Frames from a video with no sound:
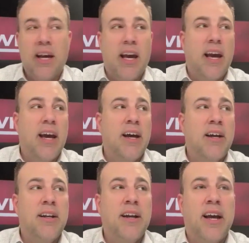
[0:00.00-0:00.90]

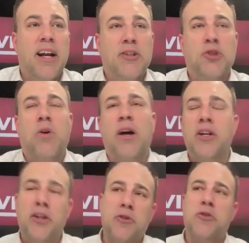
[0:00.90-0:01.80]
And I try to
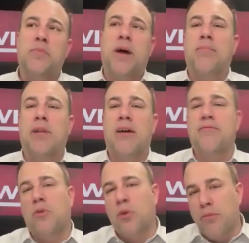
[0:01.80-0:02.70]
use my
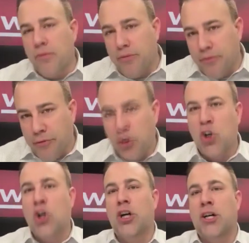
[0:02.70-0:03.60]
platform for
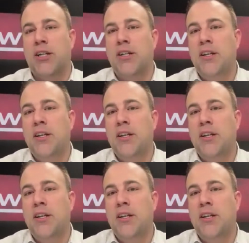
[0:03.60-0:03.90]
good,